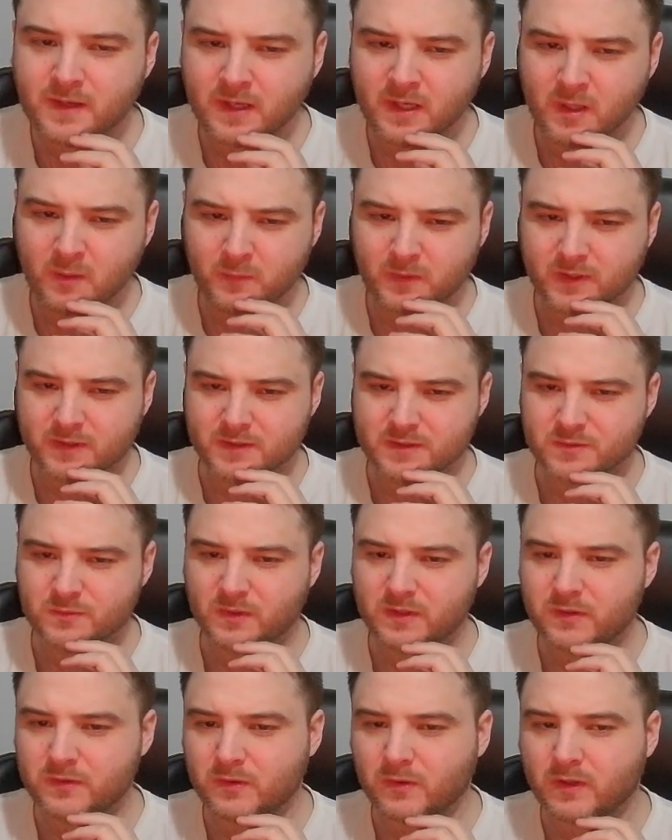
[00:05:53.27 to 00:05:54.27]
Because when
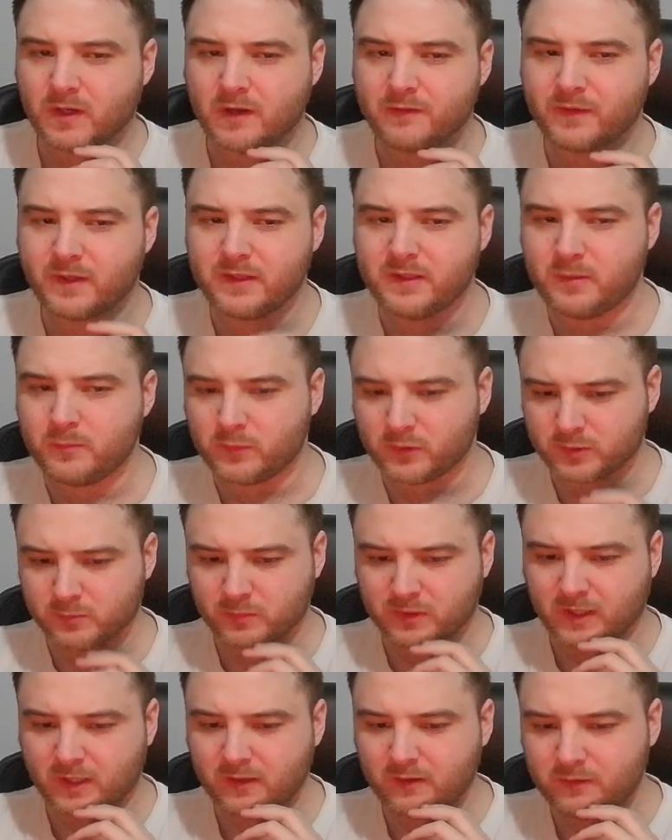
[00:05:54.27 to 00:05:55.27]
you don't have any
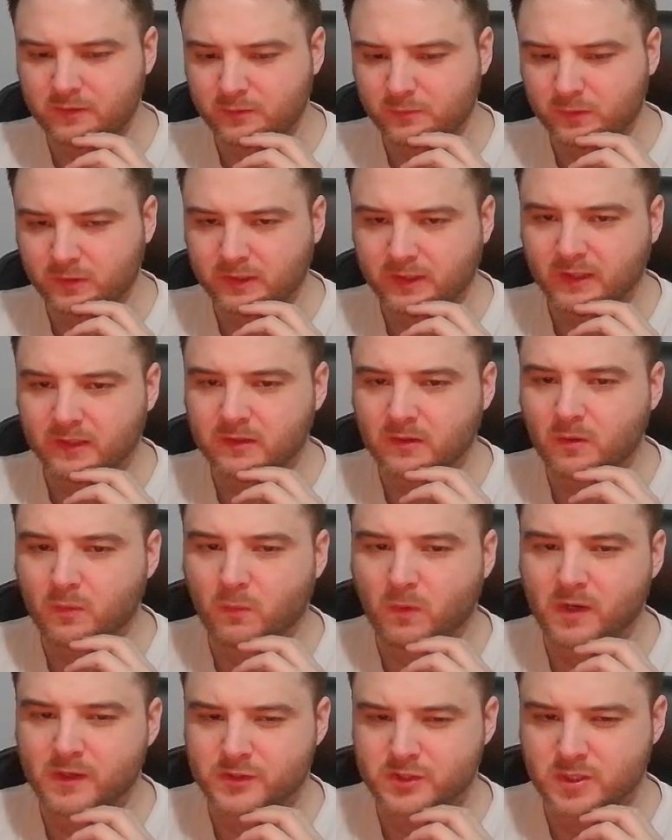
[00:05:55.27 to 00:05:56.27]
multiplier, you will get
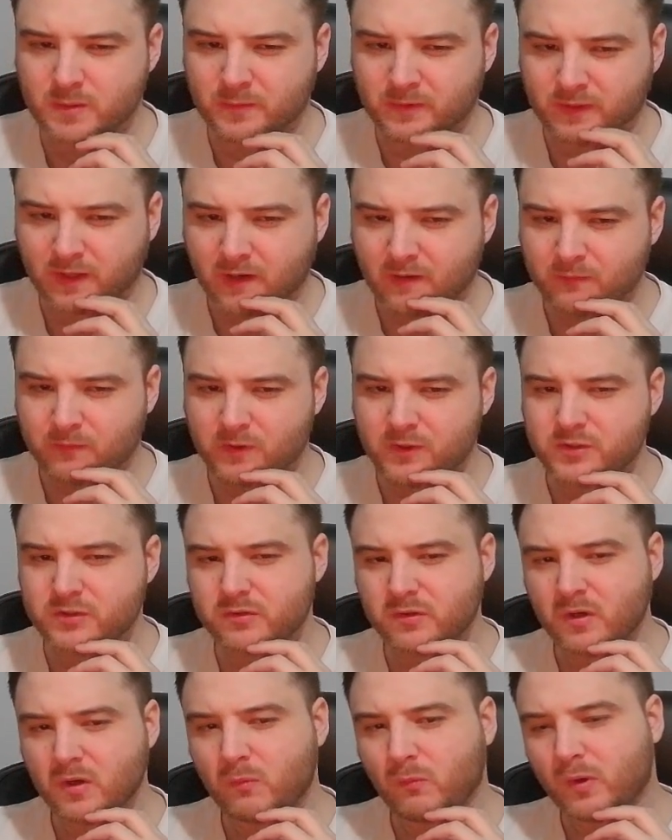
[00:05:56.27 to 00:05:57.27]
1 gem on average,
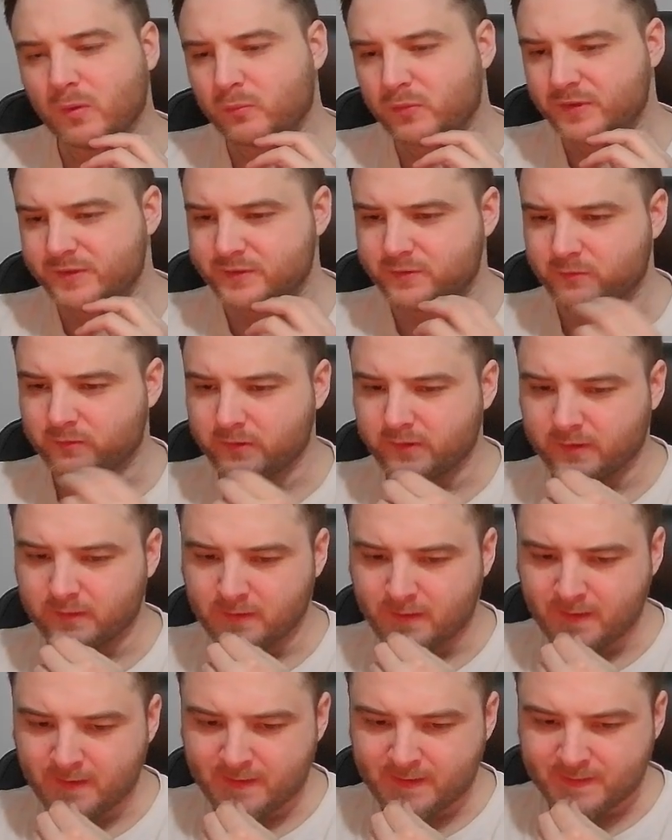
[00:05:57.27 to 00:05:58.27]
1.08.
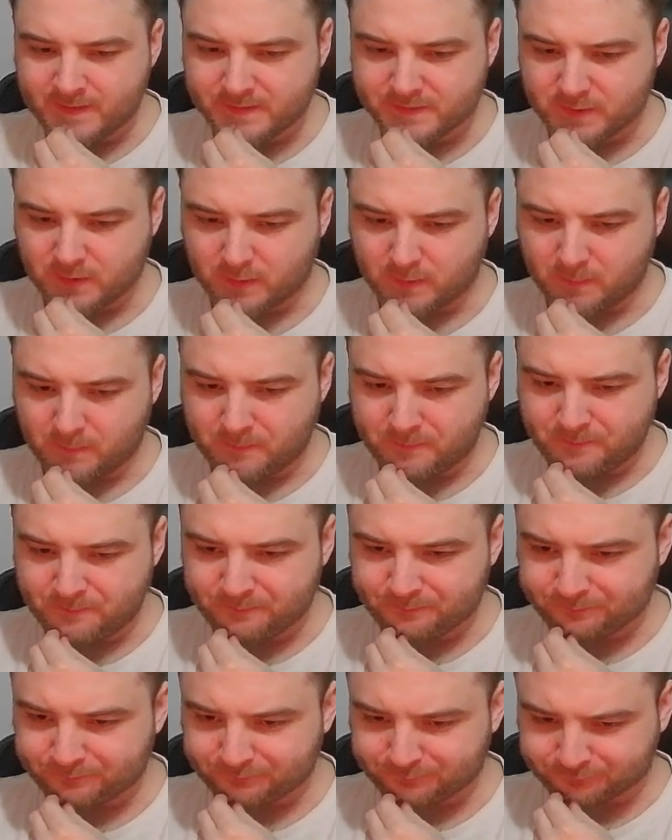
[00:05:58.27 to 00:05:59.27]
So
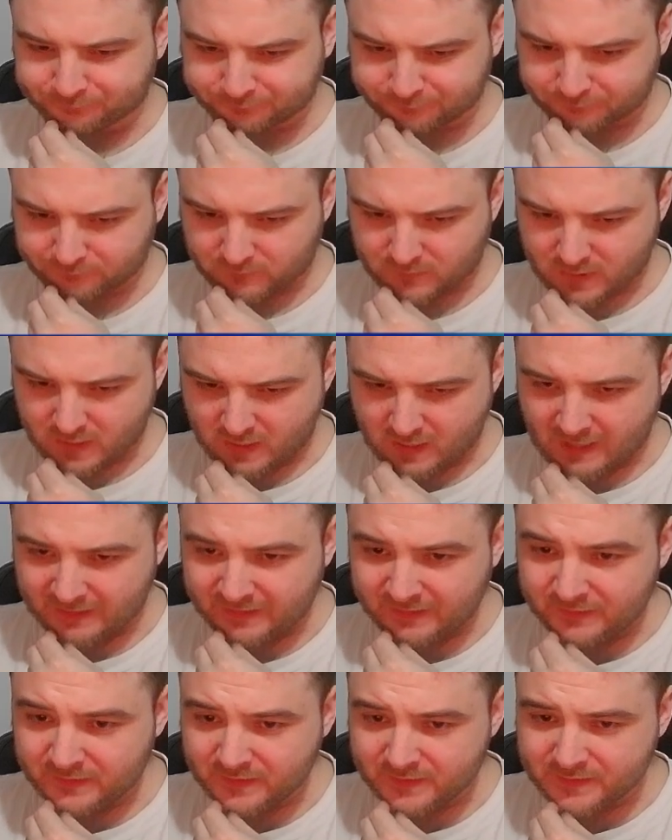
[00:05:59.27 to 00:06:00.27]
I
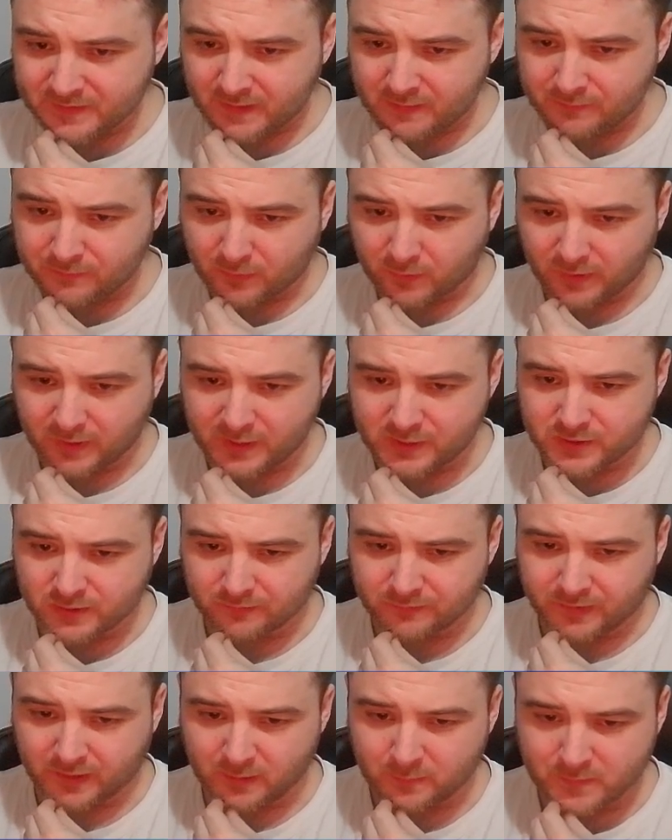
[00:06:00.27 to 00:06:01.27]
did the same for each of
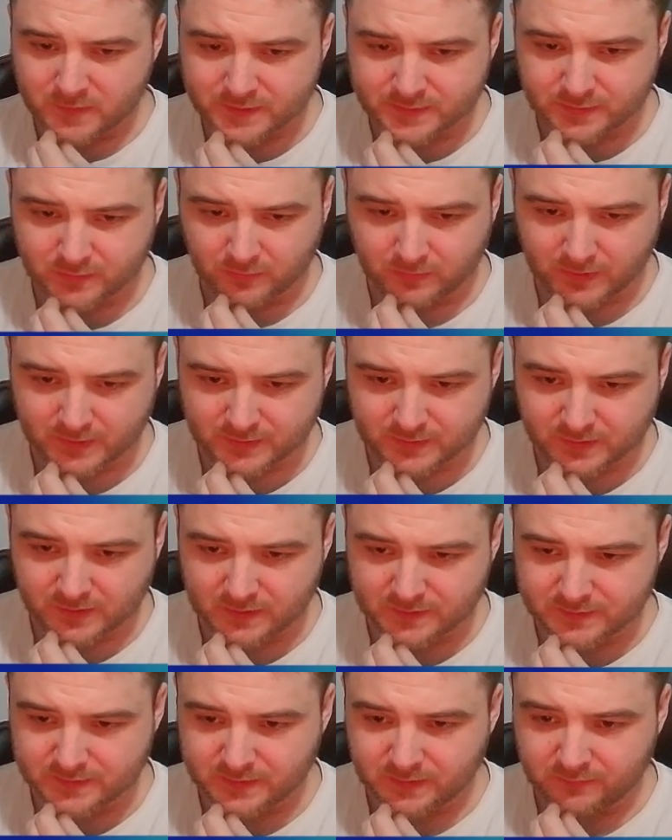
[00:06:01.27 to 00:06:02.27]
them. So as you
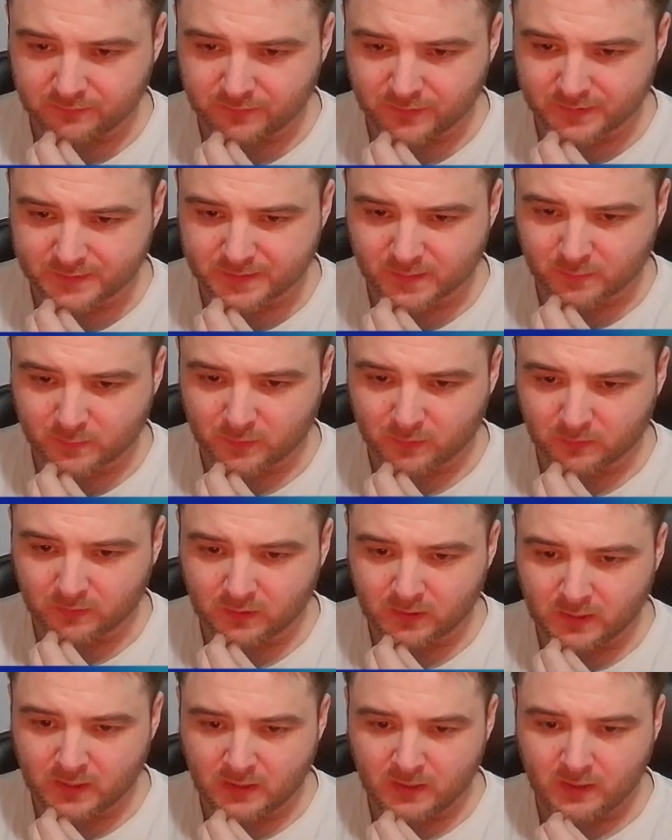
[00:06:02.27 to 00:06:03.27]
can see, for example,
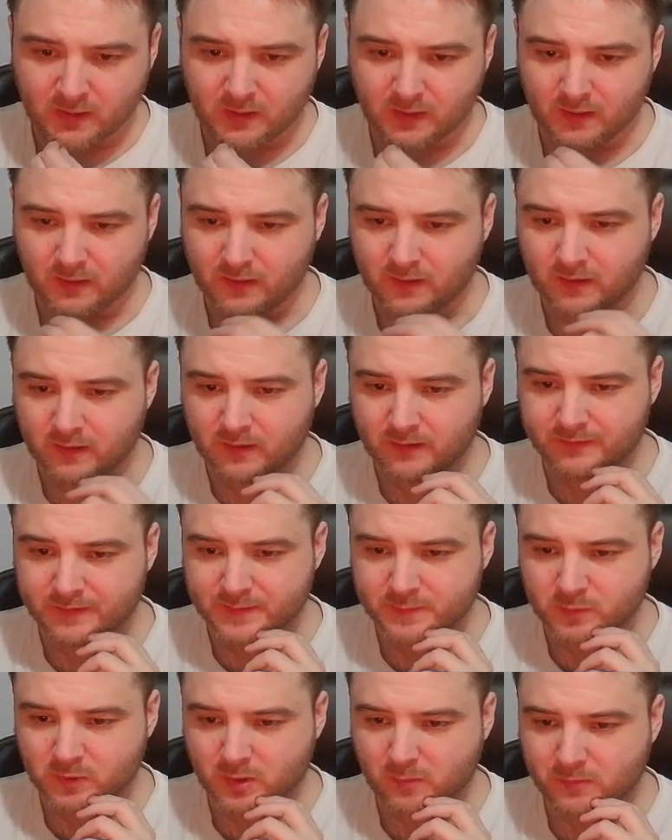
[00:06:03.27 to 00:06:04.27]
this
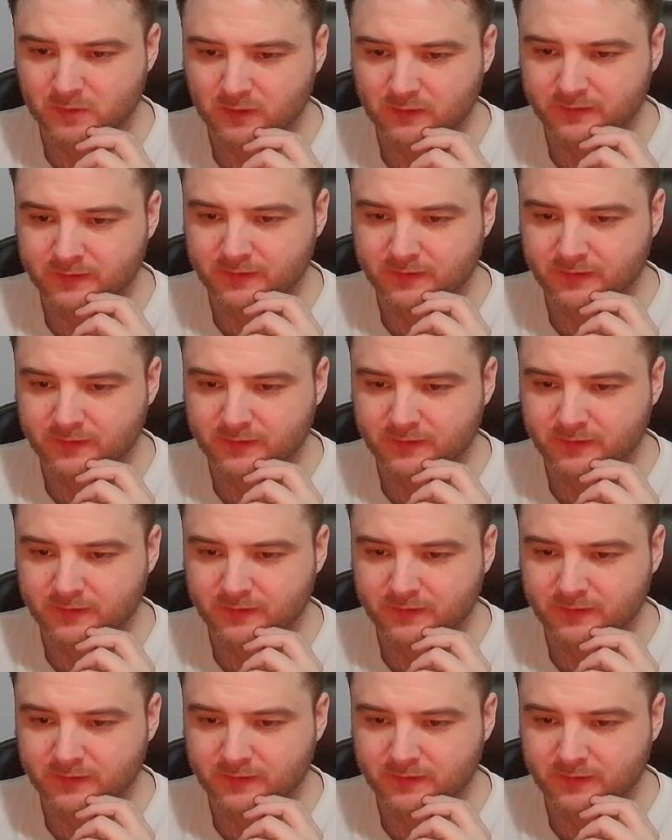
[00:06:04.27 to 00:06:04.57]
probability